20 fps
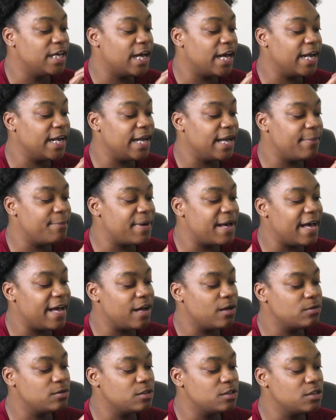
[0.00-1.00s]
I got my
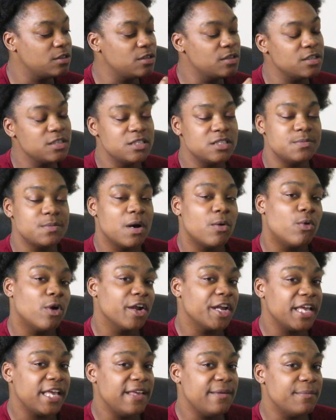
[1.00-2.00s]
Outlook, it's my
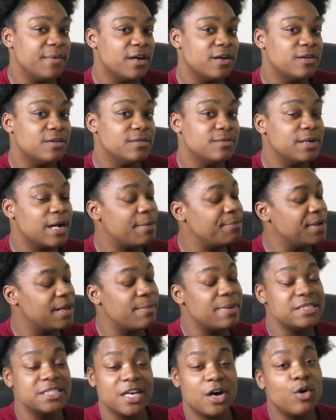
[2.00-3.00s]
work email. I'm not
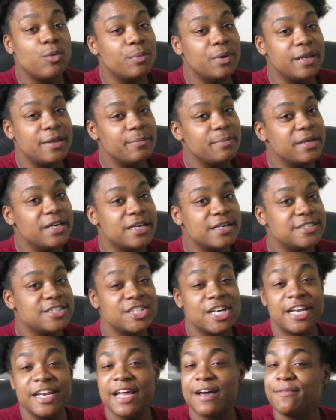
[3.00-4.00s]
about to open it because
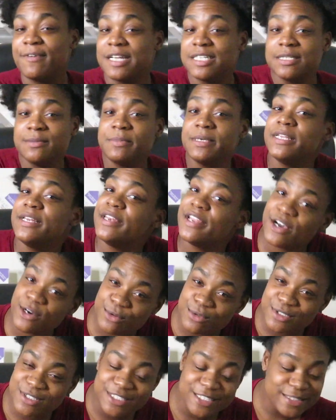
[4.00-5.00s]
y'all not about to be
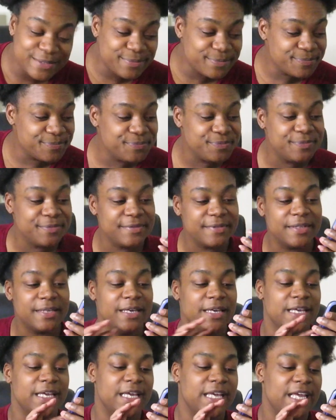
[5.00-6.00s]
nosy.
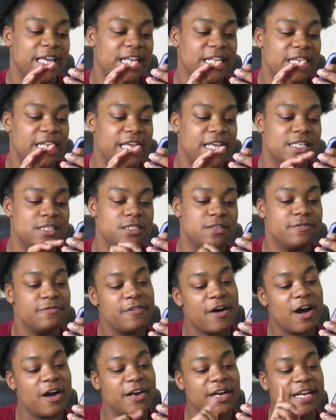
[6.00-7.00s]
And then
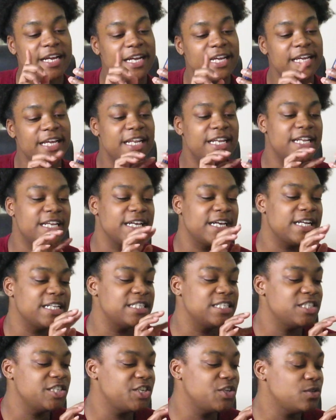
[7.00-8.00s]
Safari, and then I
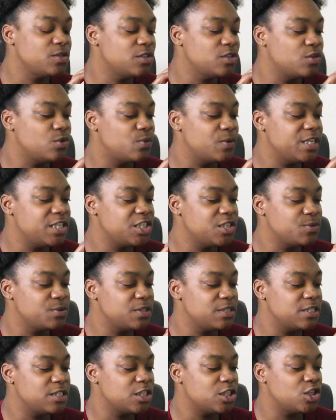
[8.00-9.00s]
got this cute little widget
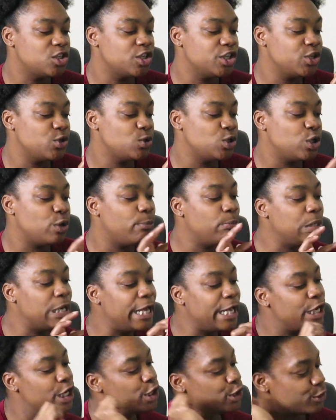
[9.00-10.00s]
with this little cute little
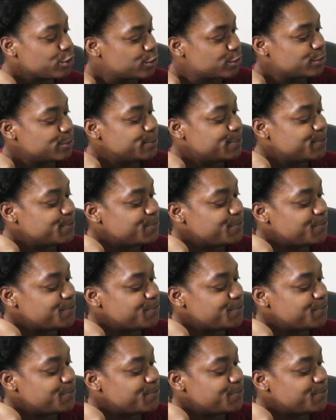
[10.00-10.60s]
black girl.